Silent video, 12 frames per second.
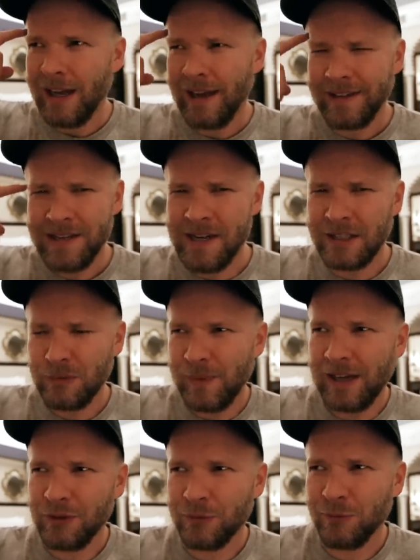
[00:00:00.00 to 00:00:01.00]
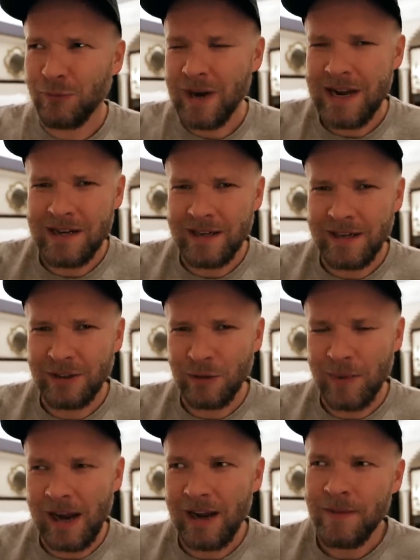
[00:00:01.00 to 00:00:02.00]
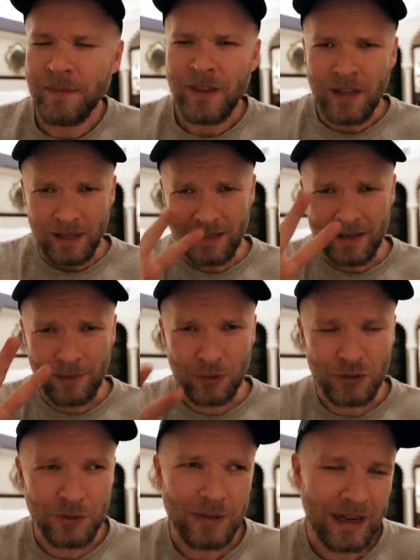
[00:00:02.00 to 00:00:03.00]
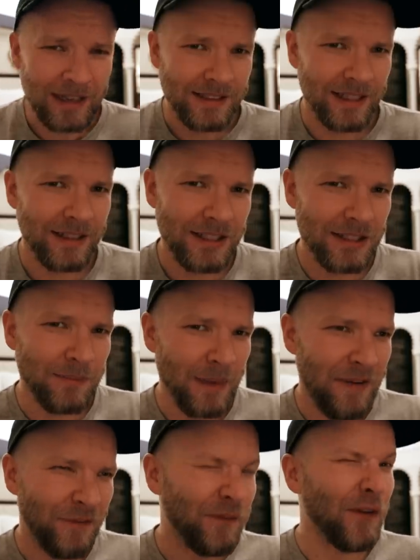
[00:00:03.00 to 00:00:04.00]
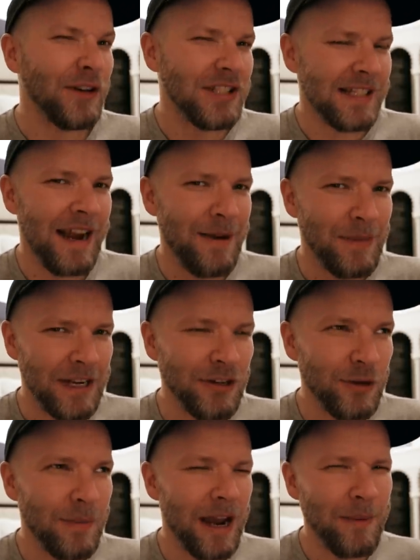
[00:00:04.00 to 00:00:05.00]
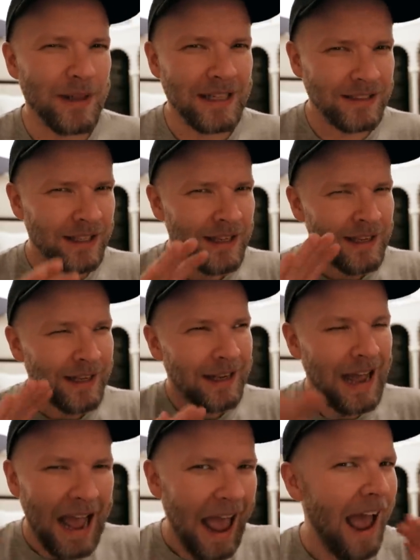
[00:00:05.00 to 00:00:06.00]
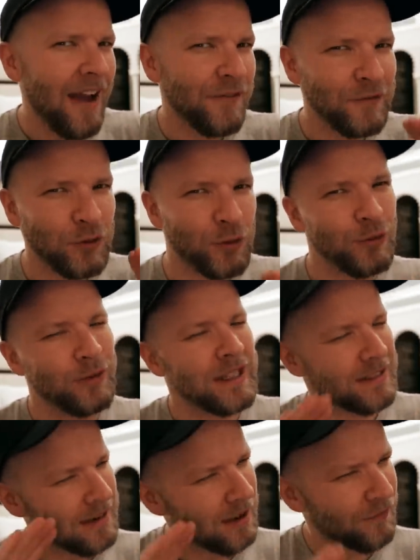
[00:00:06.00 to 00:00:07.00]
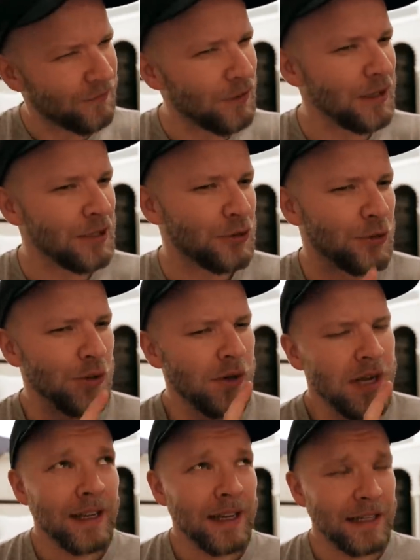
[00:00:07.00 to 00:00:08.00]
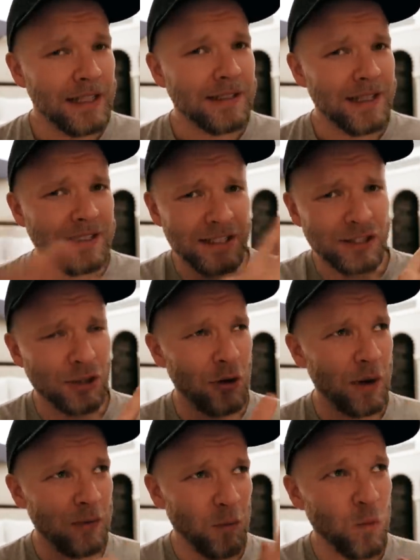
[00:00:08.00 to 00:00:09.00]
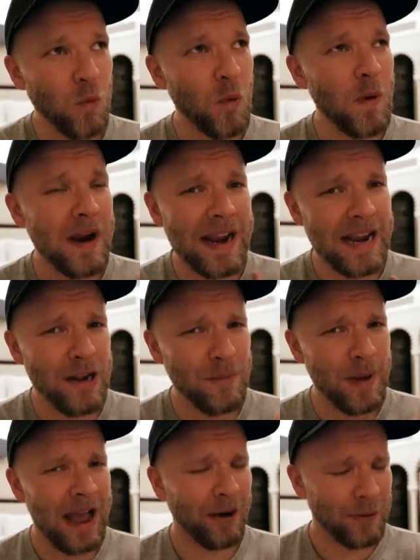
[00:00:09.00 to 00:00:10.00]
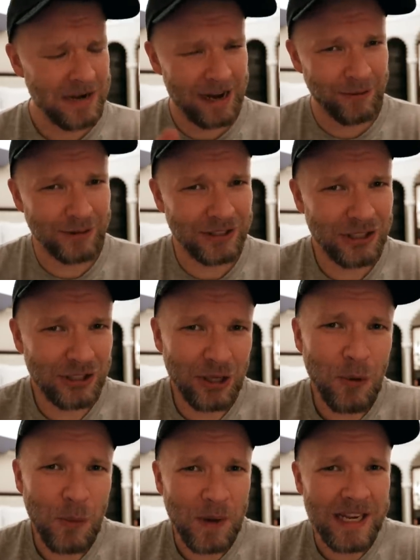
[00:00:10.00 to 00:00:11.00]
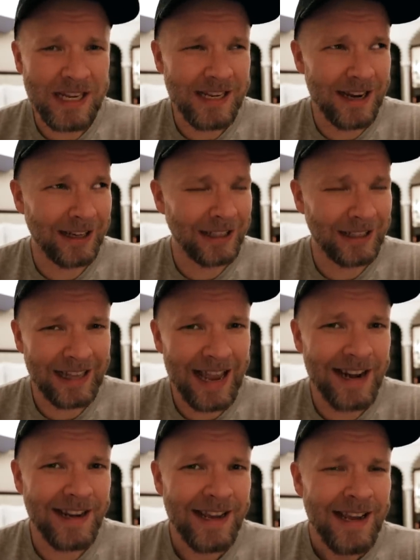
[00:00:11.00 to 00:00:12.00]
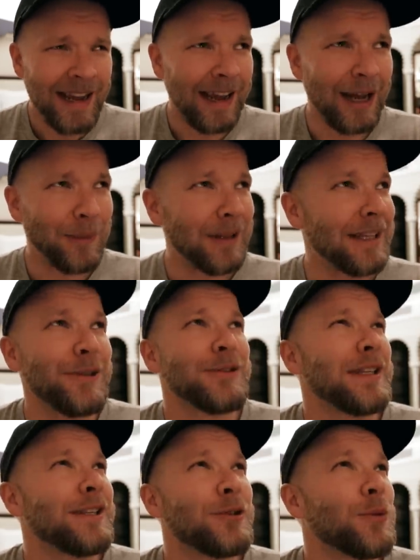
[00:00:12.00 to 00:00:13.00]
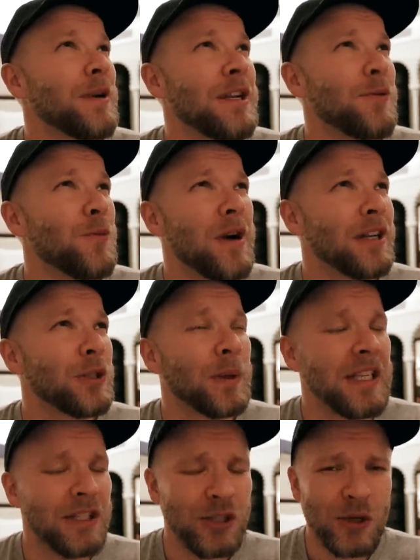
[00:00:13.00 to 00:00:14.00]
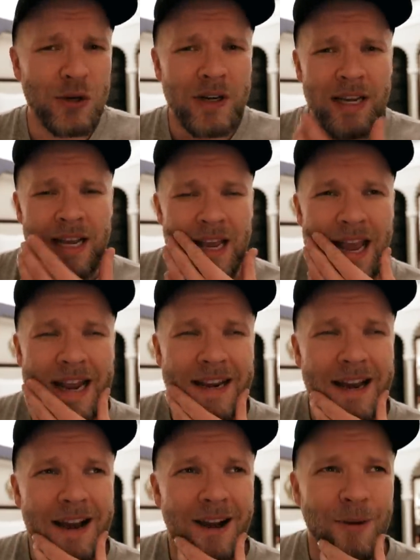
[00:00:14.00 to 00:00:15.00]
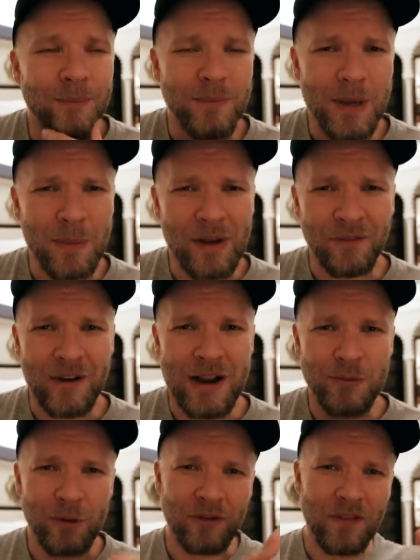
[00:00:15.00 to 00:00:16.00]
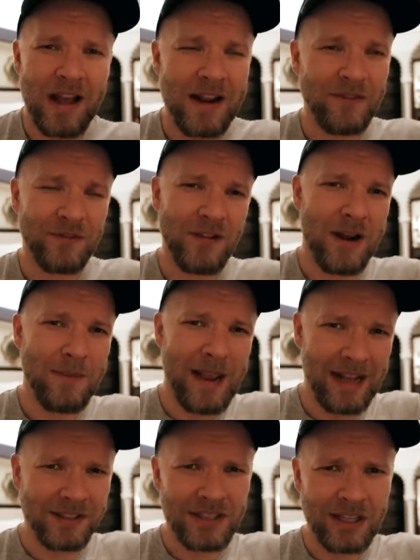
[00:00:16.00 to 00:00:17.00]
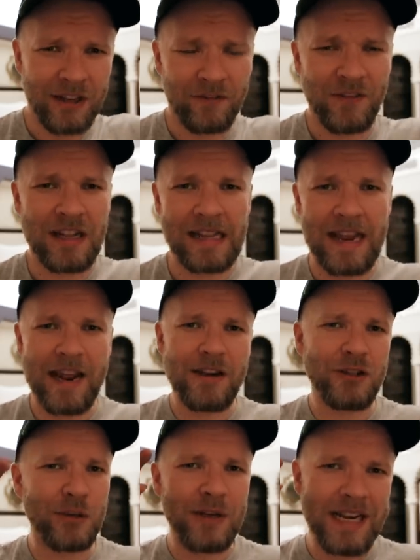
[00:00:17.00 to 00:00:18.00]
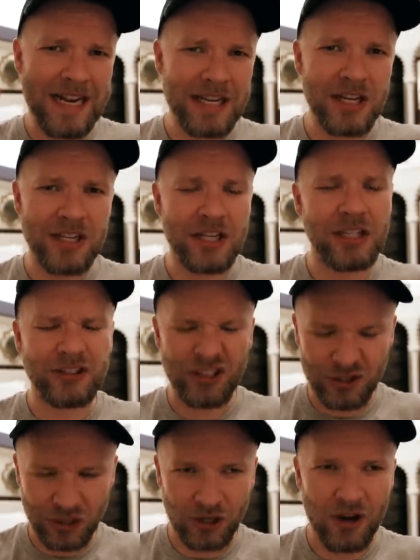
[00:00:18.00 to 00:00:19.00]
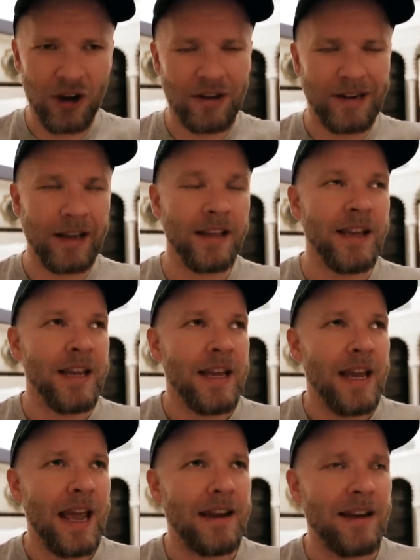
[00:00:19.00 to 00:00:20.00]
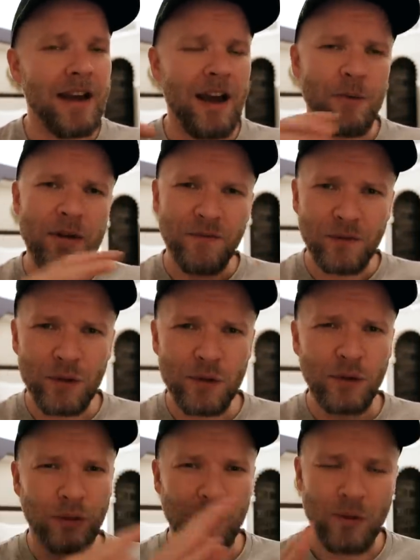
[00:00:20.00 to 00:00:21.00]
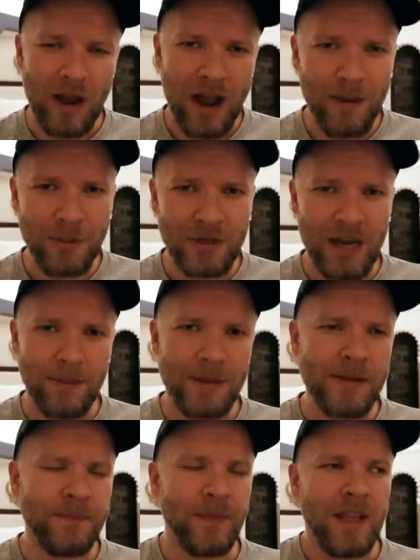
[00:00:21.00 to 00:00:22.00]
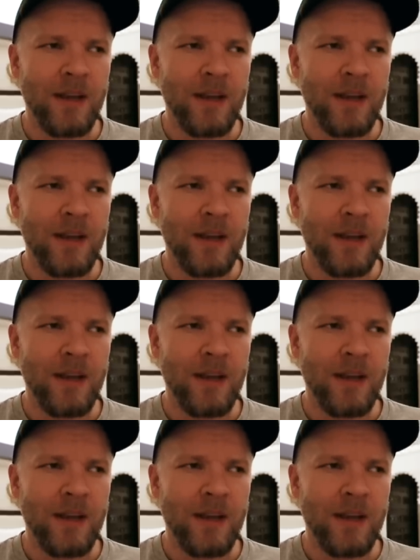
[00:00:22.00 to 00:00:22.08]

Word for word: I didn't expect rain in Dubai. And then number two, I said this is my first time in Dubai, but that's half truth, that's not fully true. And this, this is going way back when I was just a wee young lad. Um, I think I was like 21, 22. And um, me and my friend were flying from Helsinki, Finland to Indonesia, Jakarta. And uh, we flew through Abu Dhabi.